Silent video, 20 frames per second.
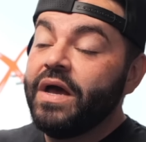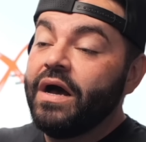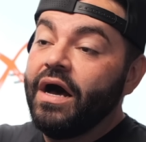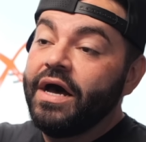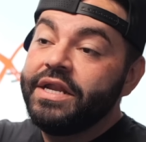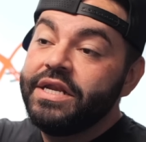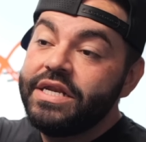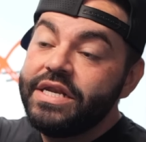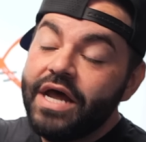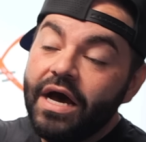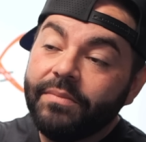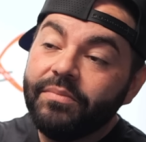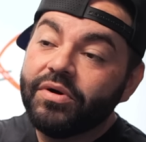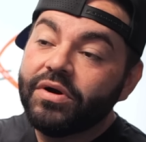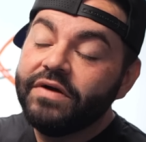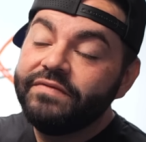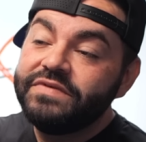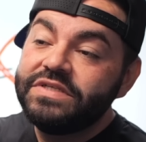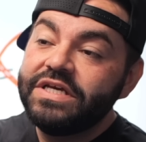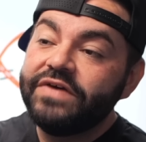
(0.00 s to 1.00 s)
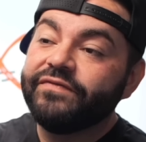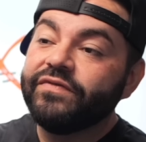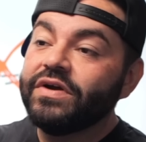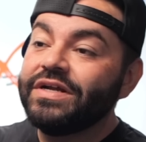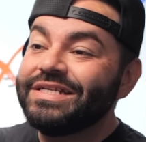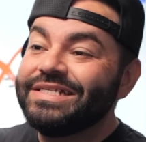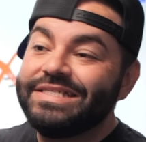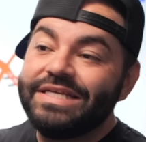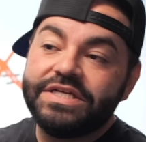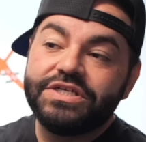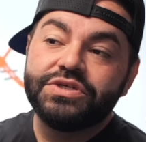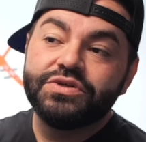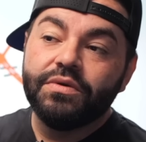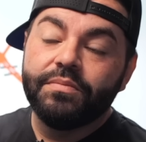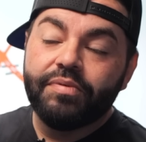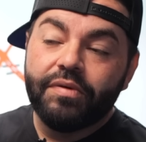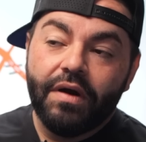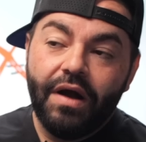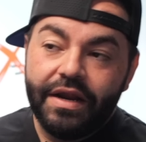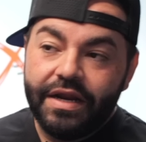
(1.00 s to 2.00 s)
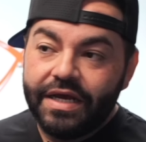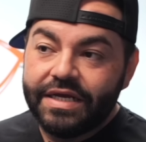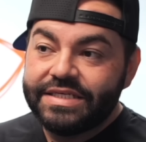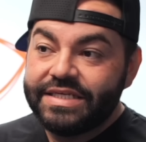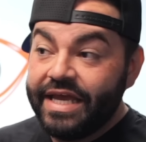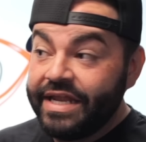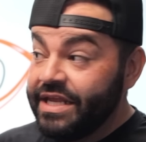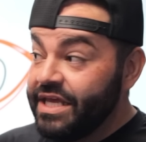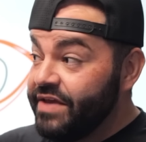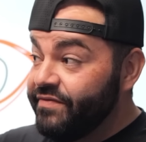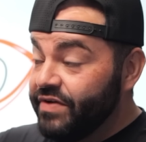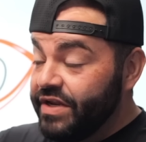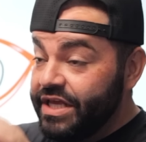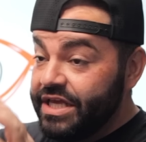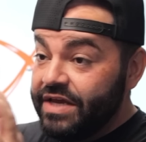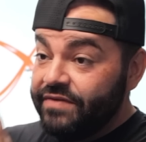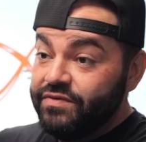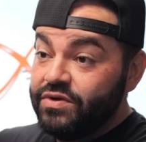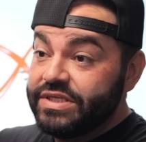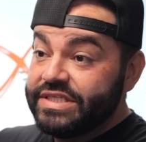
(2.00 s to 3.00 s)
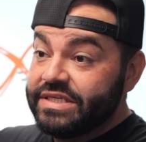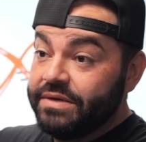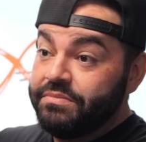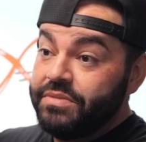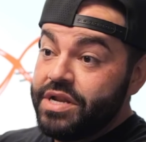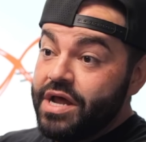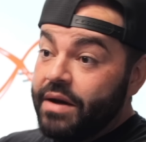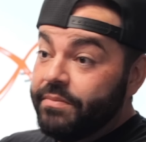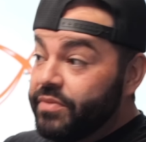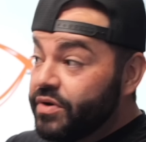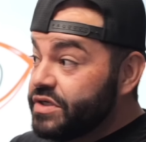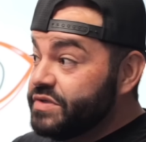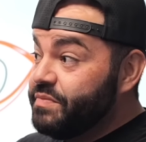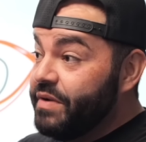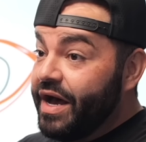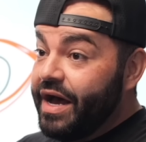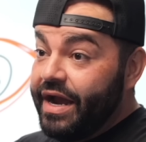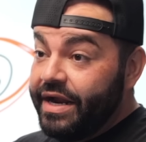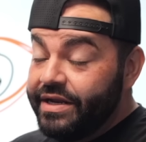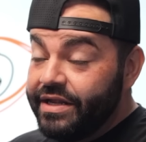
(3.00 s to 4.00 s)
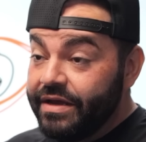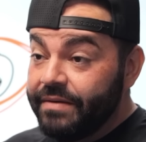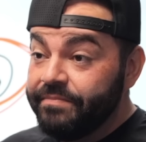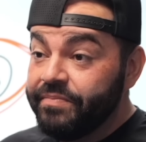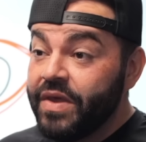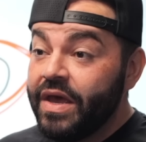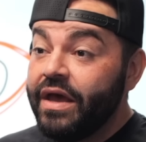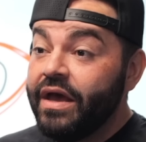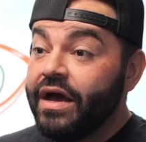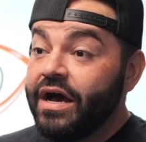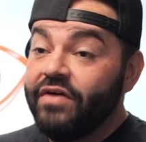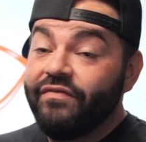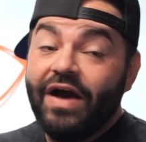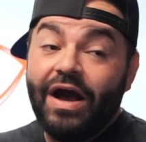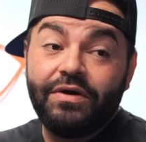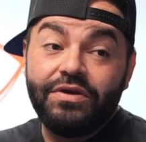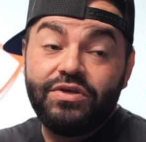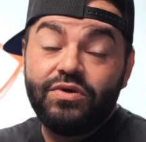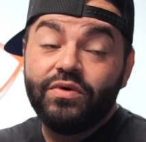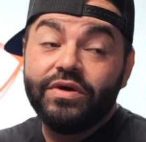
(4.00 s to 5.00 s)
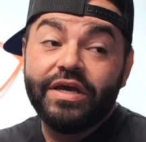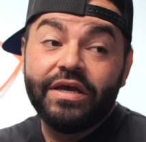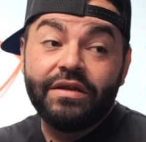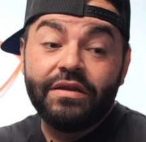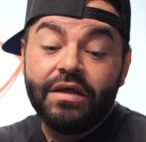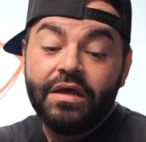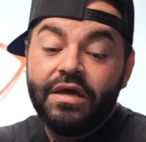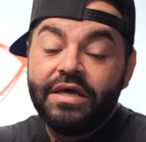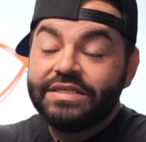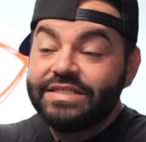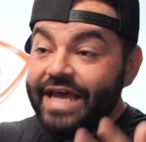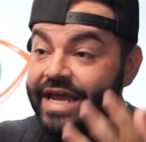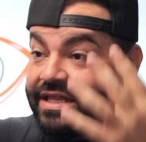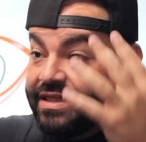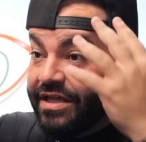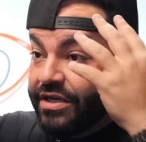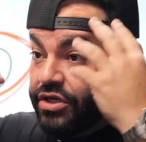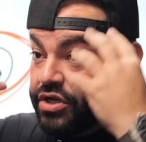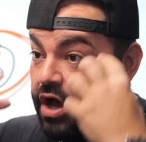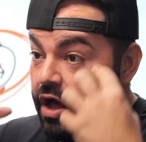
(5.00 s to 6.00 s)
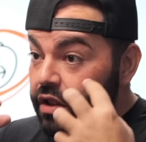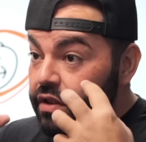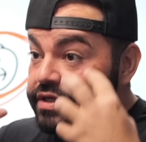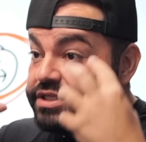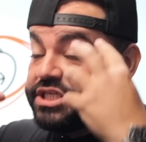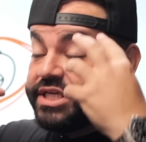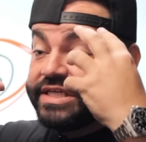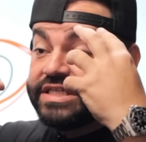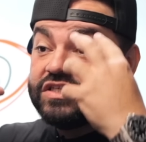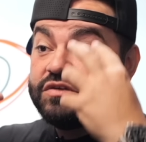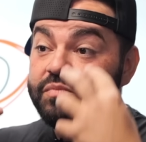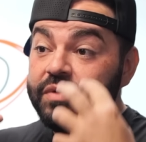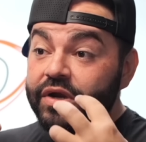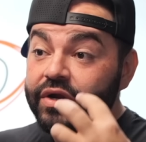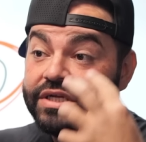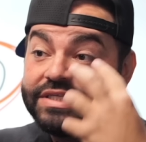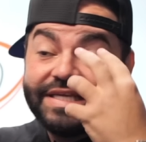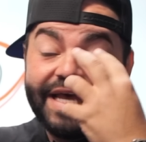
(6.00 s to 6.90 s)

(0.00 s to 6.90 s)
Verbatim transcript: a number of different digital products and even give you some numbers behind them of how you can take the knowledge, experience,